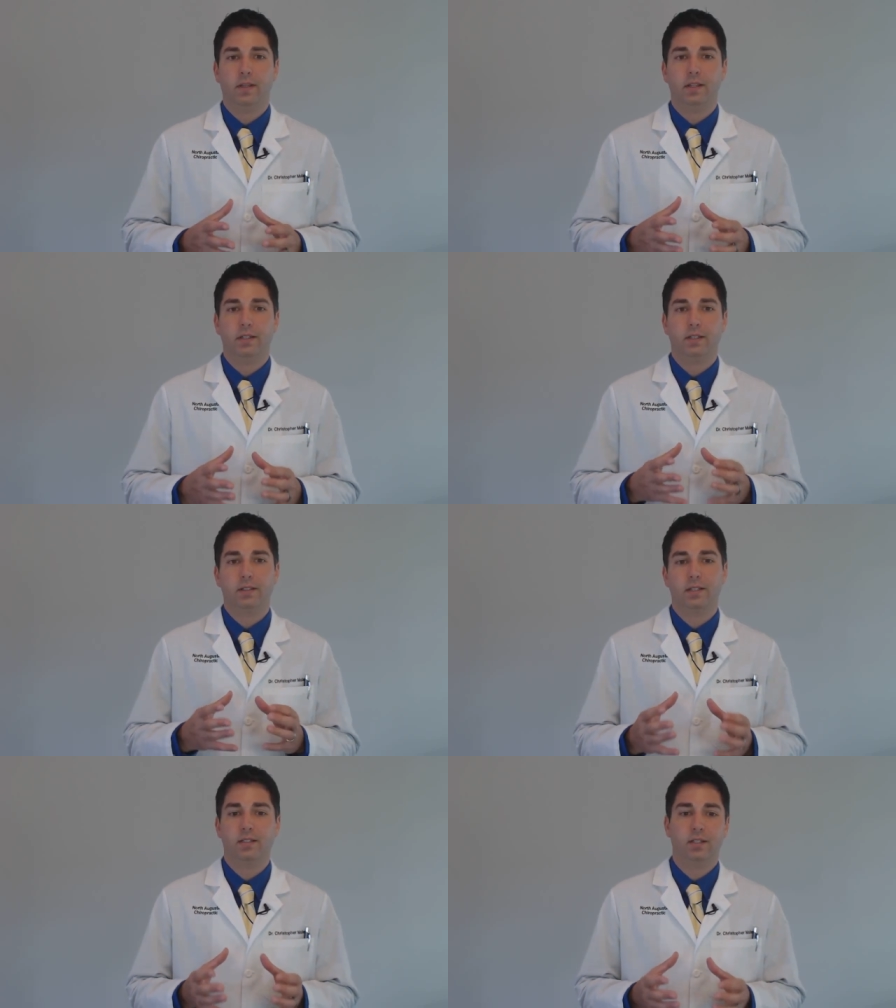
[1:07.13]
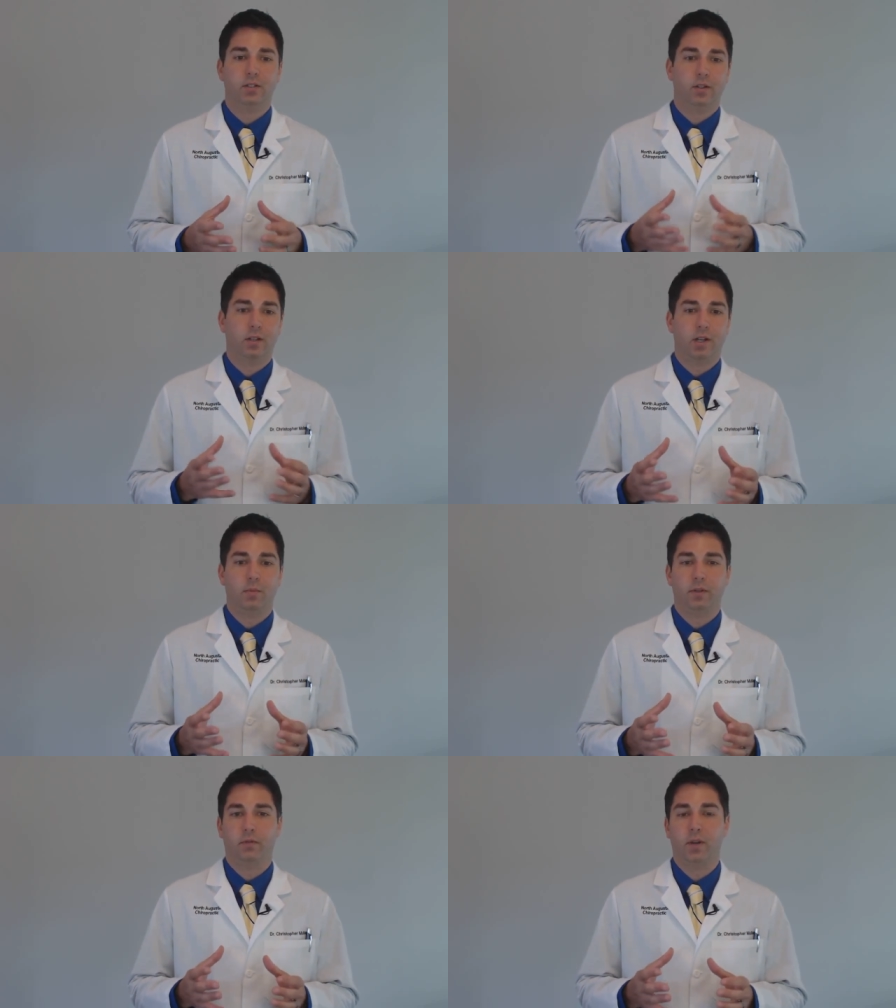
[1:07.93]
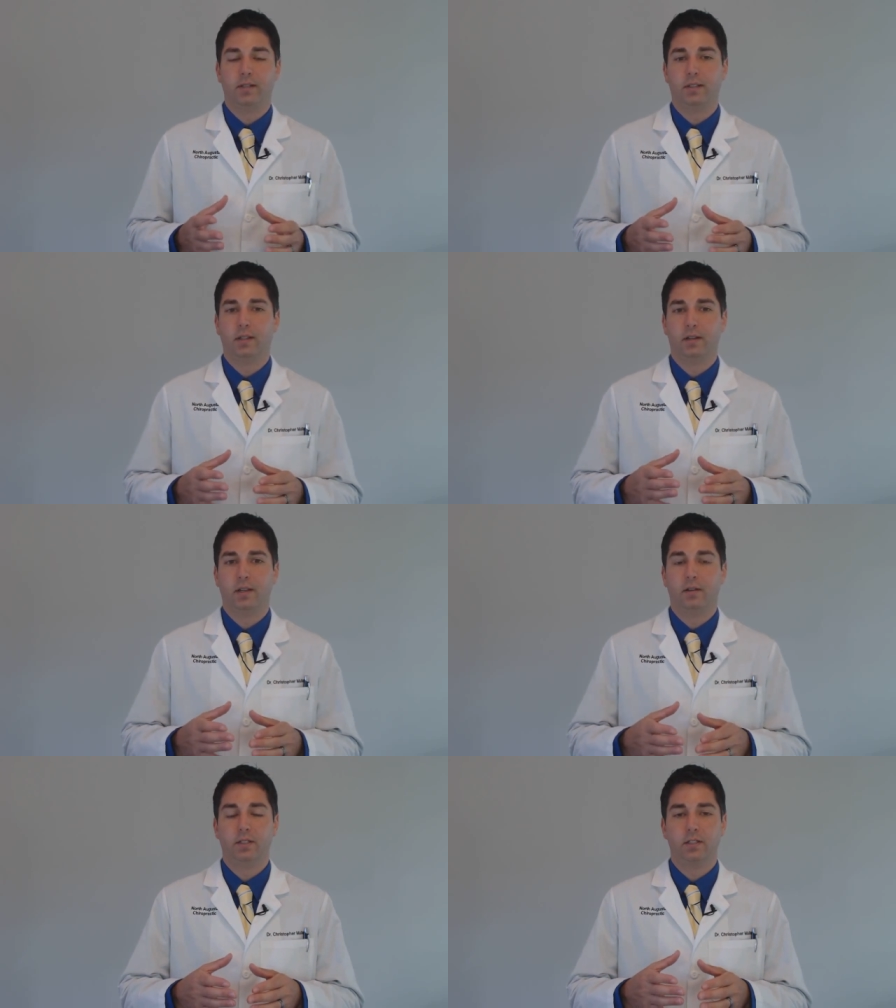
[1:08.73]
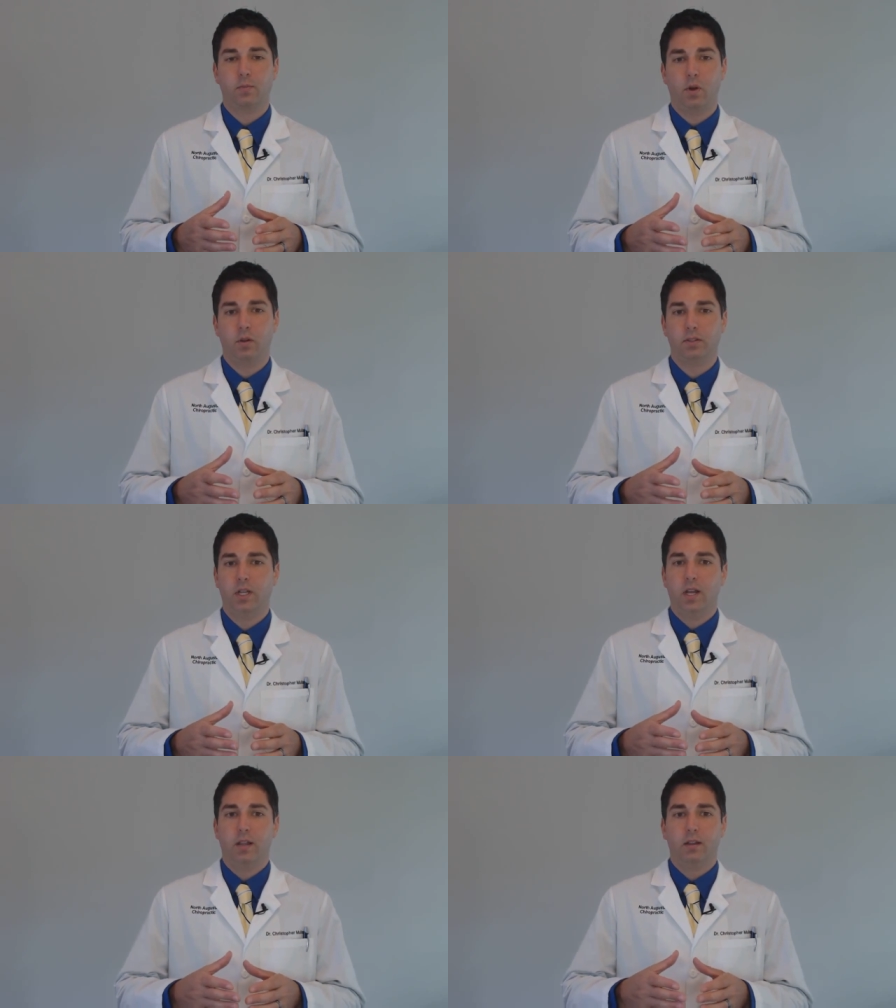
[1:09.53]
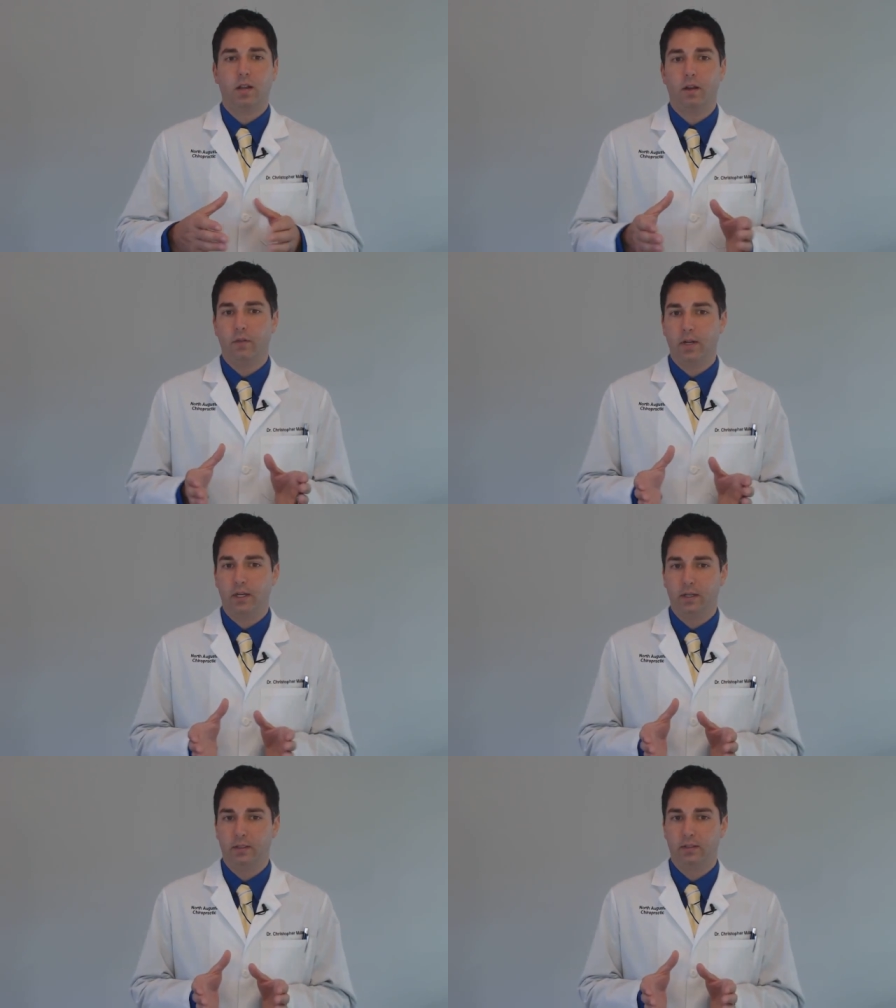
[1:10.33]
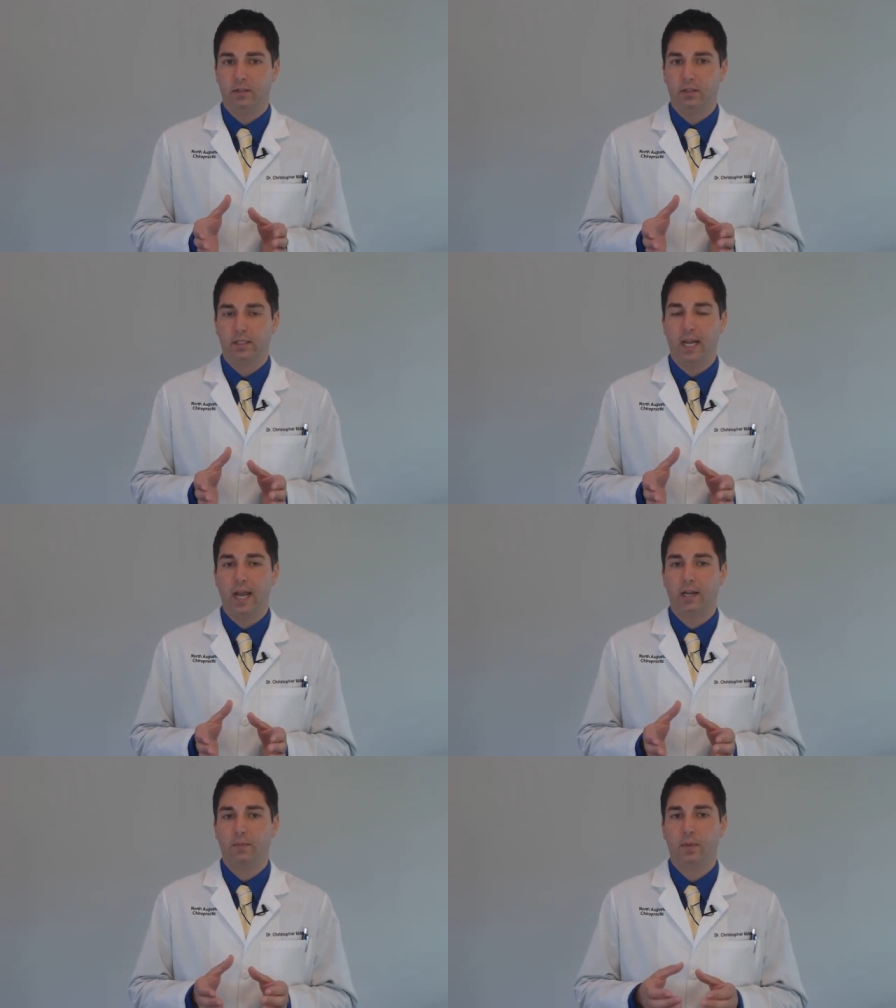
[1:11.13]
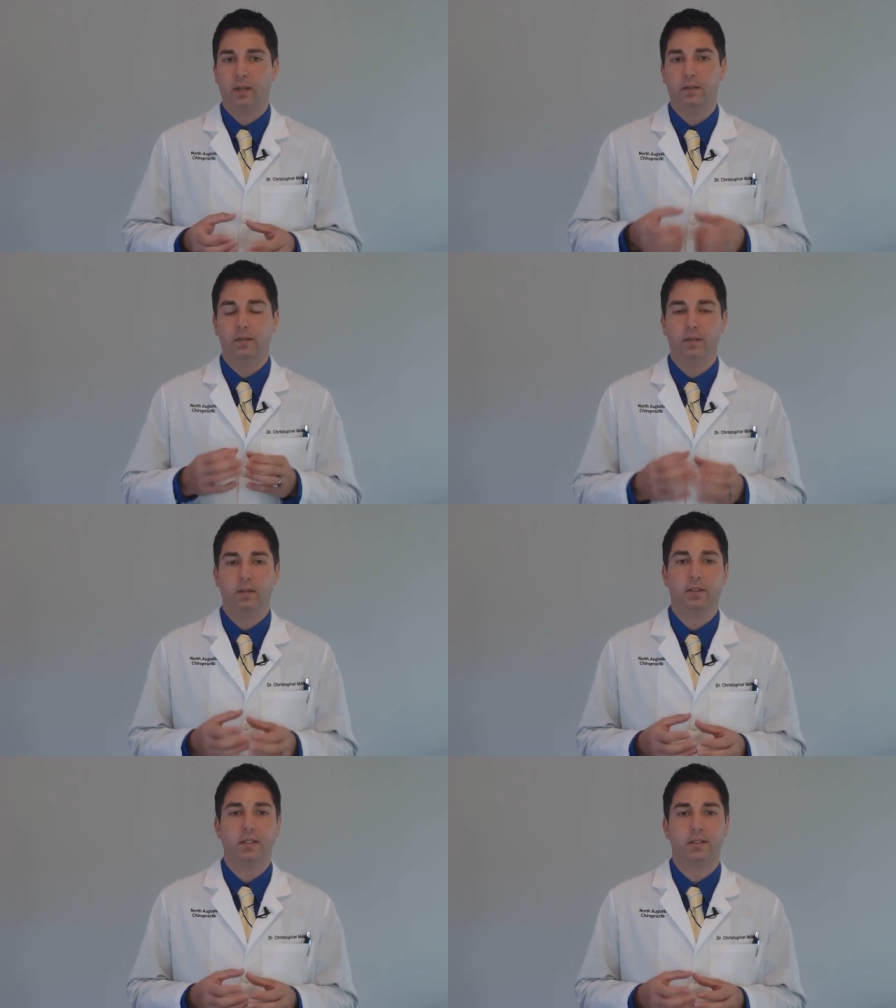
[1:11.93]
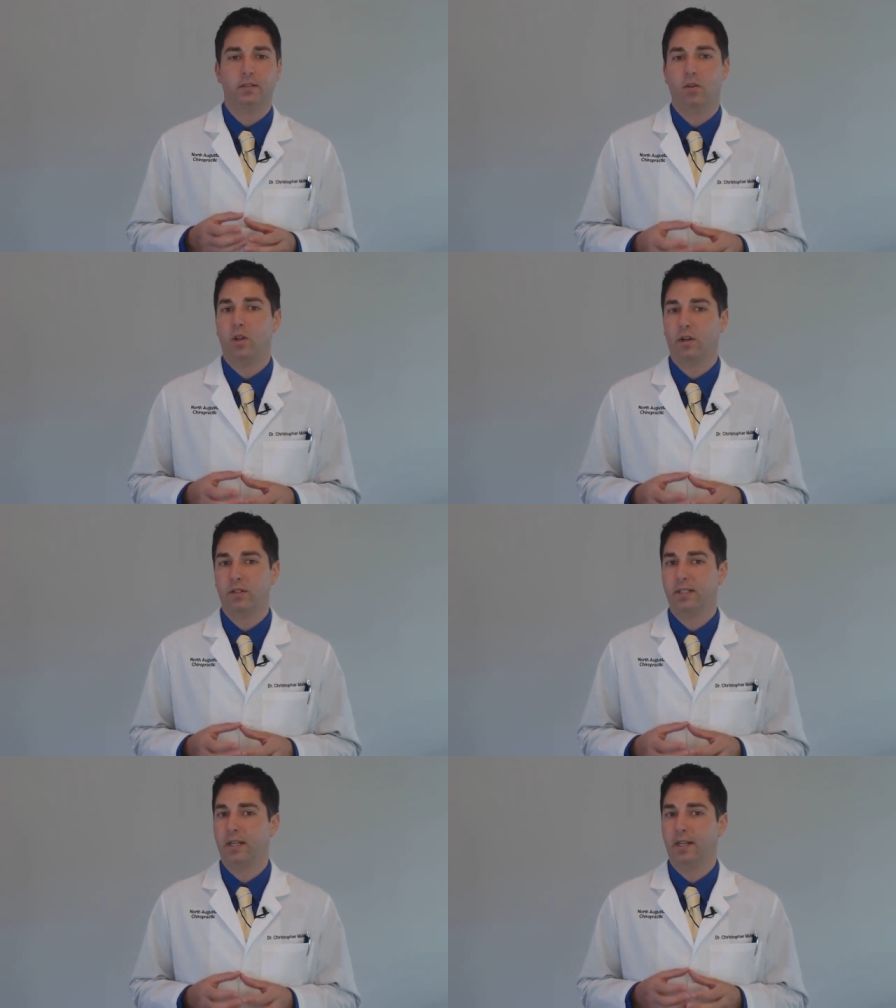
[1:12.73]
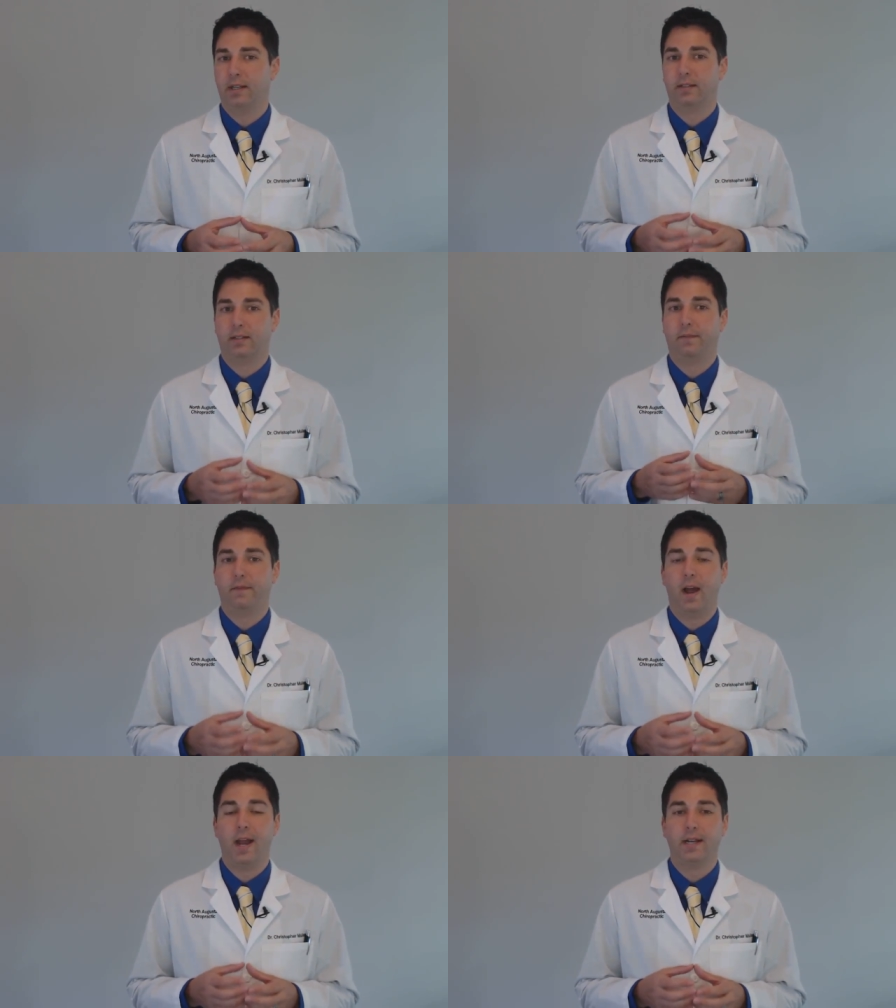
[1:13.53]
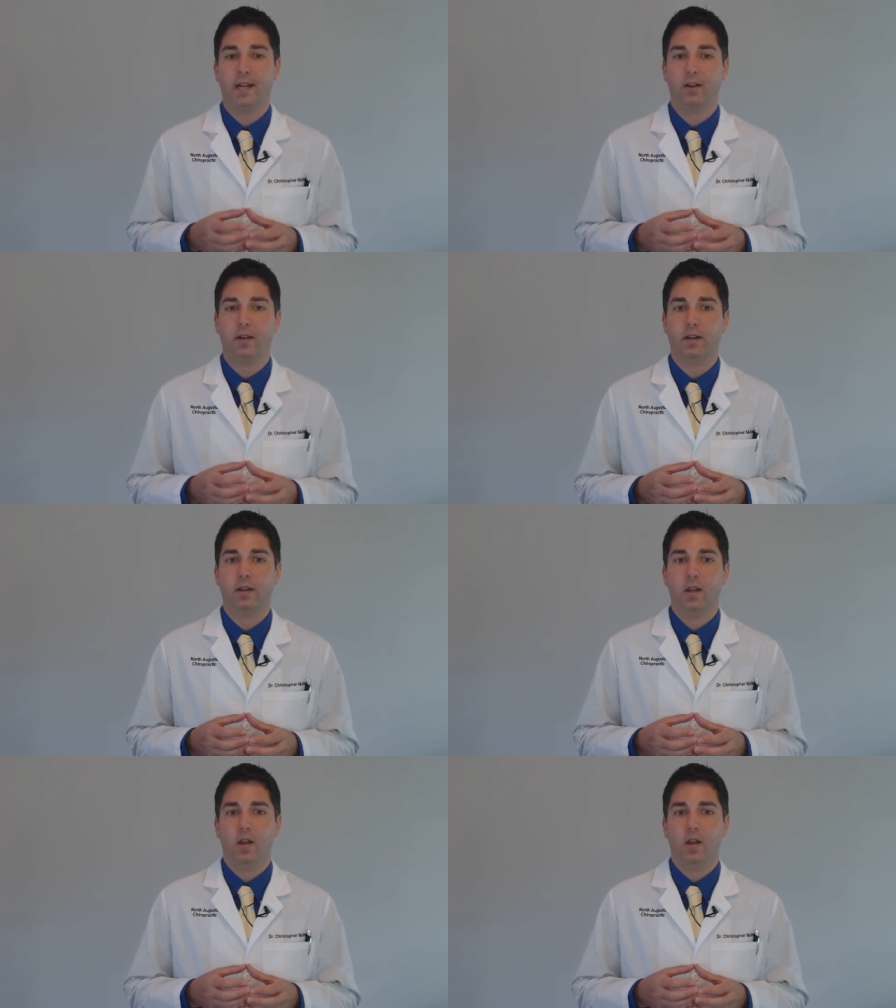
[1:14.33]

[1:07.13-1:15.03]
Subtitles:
The disc gets injured in a couple different ways. The disc bulge, the covering is still intact, but the disc is no longer sitting in its confined area.